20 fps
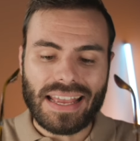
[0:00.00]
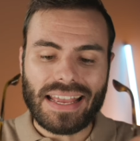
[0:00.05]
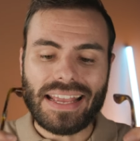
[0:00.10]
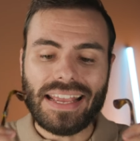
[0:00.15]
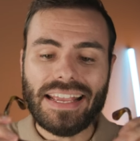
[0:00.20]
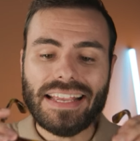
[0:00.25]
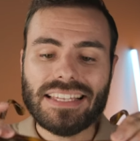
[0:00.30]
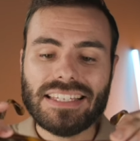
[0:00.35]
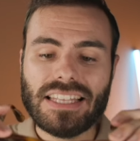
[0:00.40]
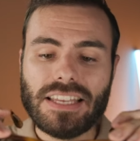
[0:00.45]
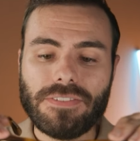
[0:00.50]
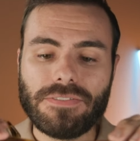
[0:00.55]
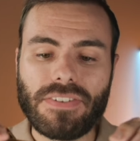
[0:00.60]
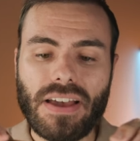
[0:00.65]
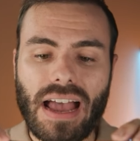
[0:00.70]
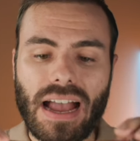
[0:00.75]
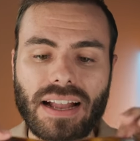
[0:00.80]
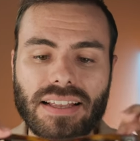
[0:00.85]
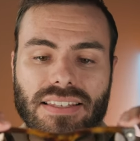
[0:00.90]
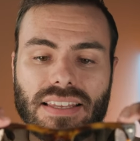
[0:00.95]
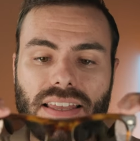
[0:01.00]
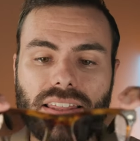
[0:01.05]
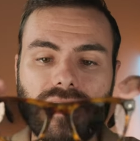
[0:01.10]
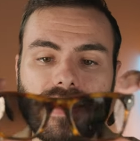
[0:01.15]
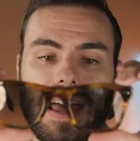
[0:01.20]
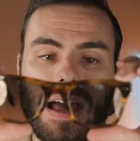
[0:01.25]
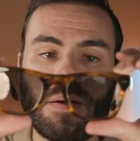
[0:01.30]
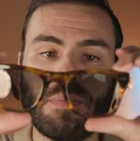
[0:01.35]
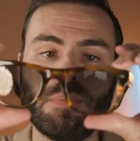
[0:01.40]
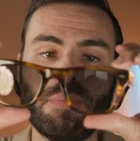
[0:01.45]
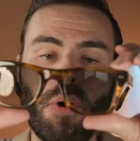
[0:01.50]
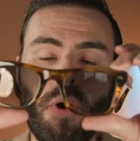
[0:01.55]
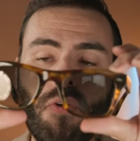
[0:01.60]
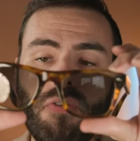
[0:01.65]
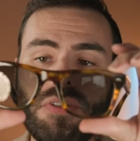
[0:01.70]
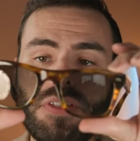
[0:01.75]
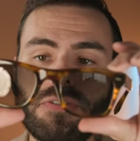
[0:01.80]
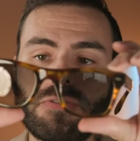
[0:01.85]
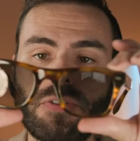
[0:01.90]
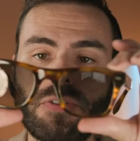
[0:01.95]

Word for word: is the fact that both the